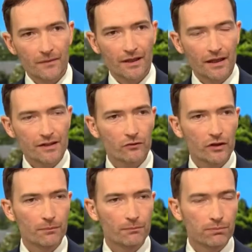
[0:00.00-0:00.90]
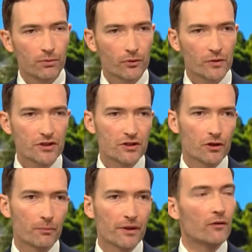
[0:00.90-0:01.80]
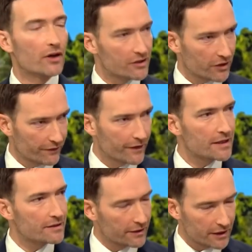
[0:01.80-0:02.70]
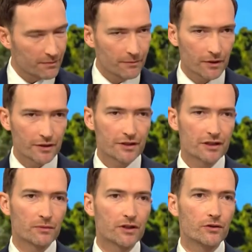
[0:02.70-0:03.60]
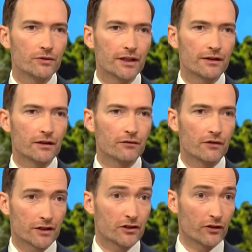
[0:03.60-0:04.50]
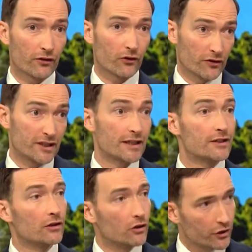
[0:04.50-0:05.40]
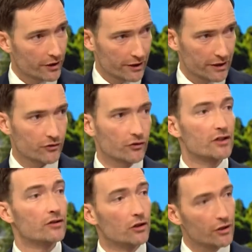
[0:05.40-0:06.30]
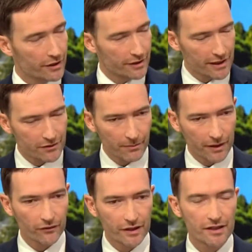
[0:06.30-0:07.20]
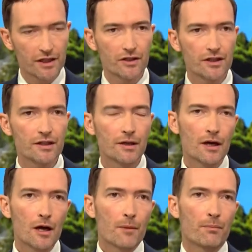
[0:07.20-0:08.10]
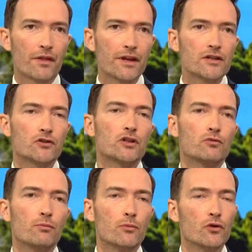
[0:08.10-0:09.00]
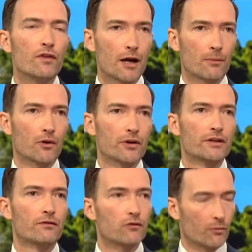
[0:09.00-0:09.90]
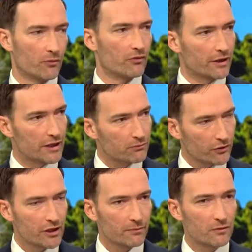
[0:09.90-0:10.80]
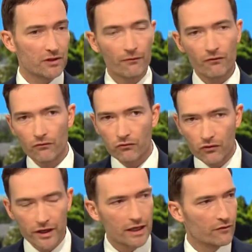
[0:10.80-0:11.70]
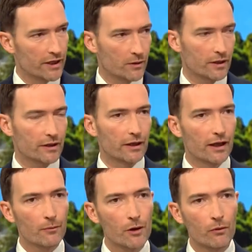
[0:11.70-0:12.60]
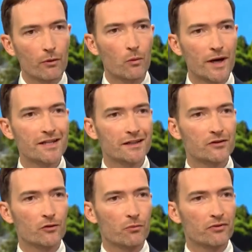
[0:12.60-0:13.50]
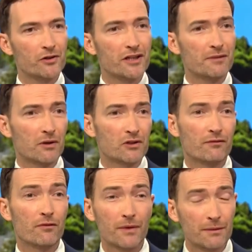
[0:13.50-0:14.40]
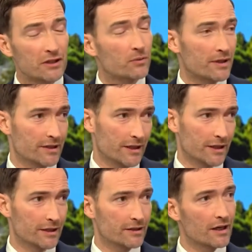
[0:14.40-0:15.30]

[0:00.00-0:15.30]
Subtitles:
Yeah, it's a really important question. So, I mean, there are side effects that need to be monitored, and we do need the regulatory authorities to look at these drugs, look at the data and make the right decisions. But these drugs remove amyloid from the brain. This protein builds up really, really quickly. And at the moment, we're waiting until the protein is built up for maybe 20 years,